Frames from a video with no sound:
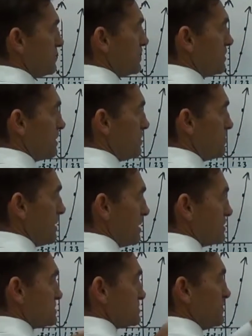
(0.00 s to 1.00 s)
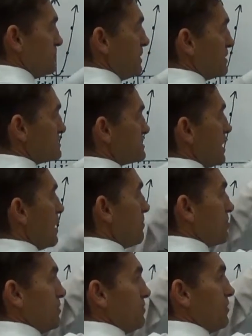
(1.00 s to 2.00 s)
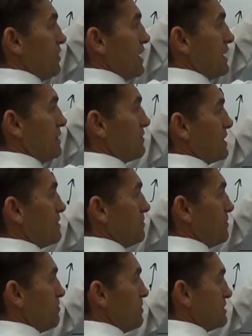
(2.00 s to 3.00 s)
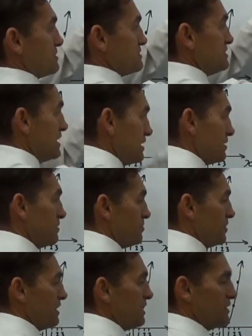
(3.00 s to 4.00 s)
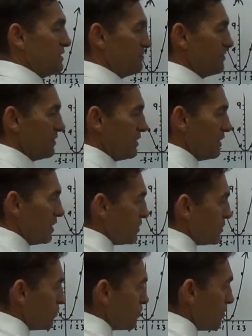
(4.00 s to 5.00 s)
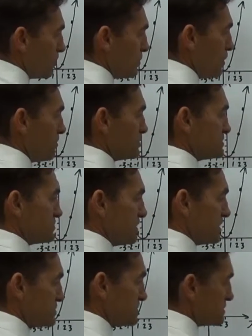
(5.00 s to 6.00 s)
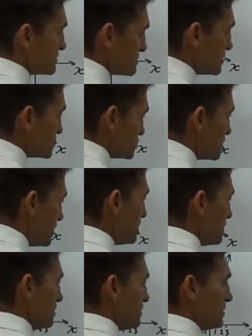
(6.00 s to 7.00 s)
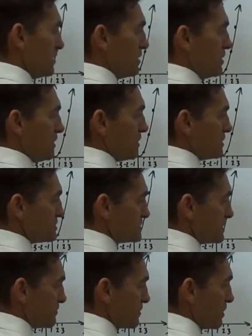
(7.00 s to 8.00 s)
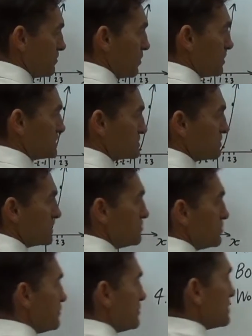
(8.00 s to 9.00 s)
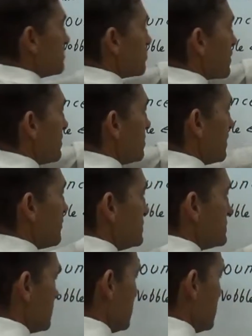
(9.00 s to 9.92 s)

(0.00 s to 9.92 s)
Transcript: you know how you bounce? We bounce up by adding 1, we bounce down by negative. You wobble the opposite direction, so it's like shaking it. Instead of going minus 1 and moving the parabola this